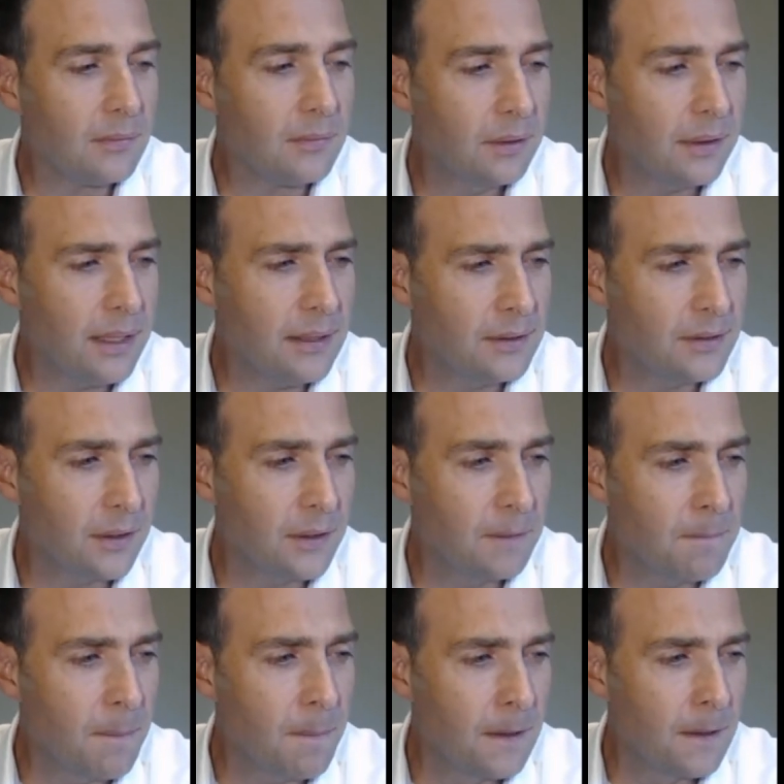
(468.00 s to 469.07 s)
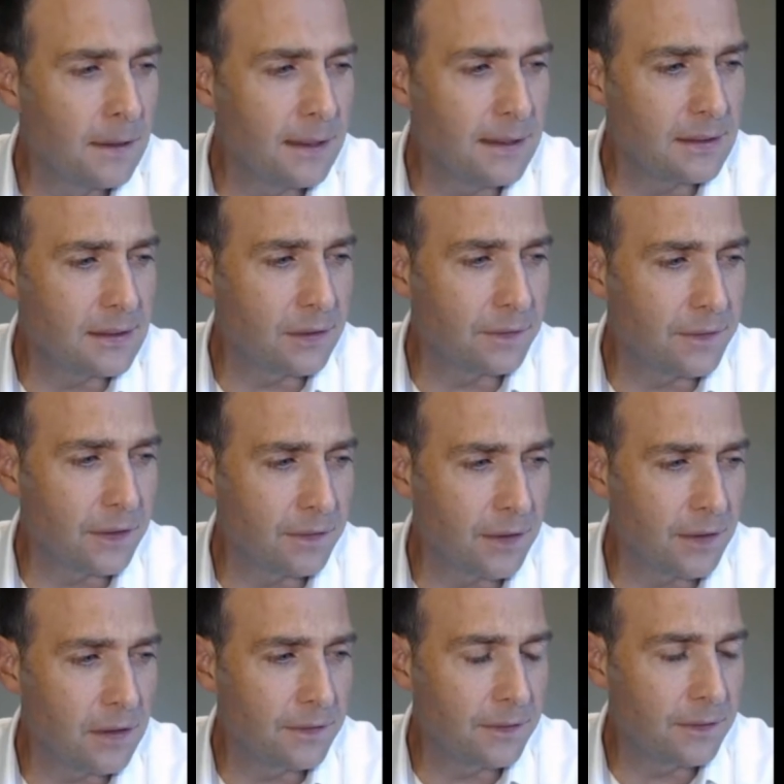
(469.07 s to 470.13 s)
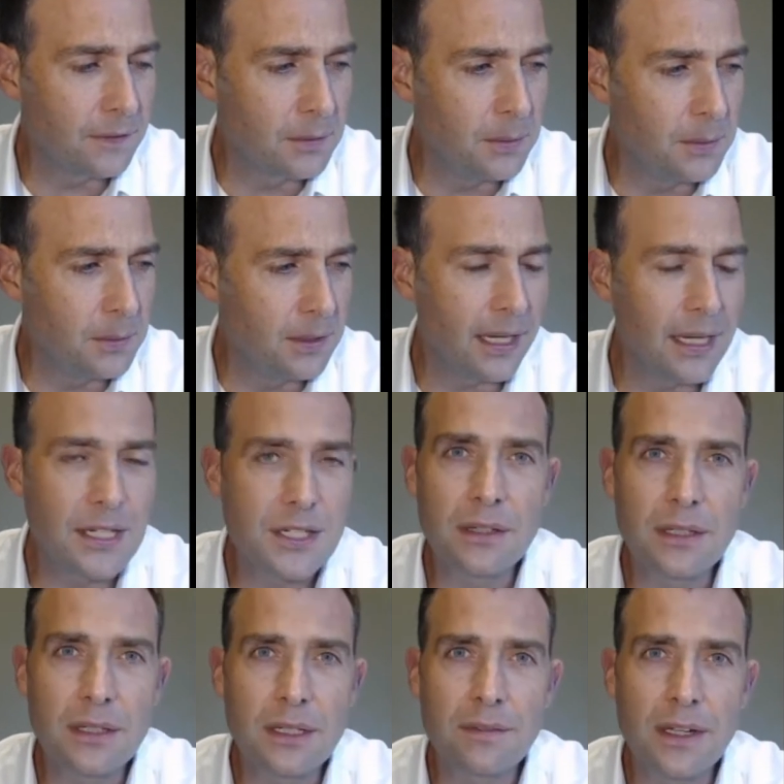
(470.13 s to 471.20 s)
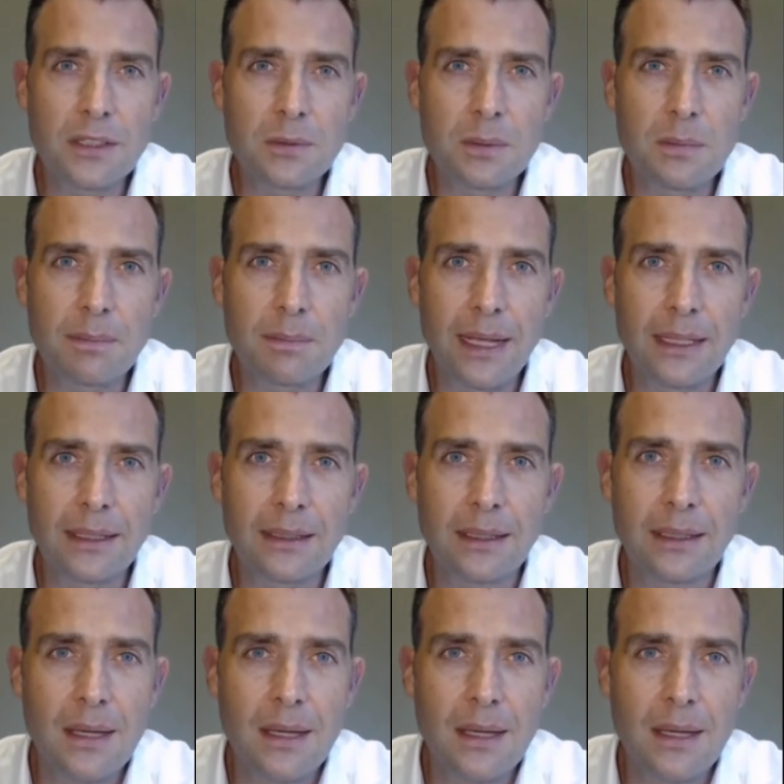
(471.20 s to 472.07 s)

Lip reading: Okay, so this is the flow of communication, the investment bank